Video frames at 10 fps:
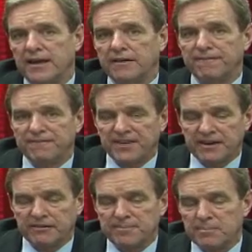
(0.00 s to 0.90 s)
are
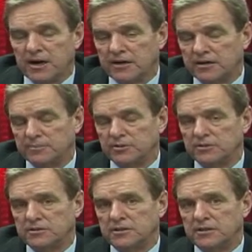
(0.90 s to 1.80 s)
very marketable
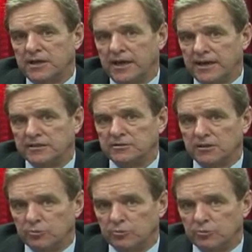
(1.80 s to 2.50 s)
as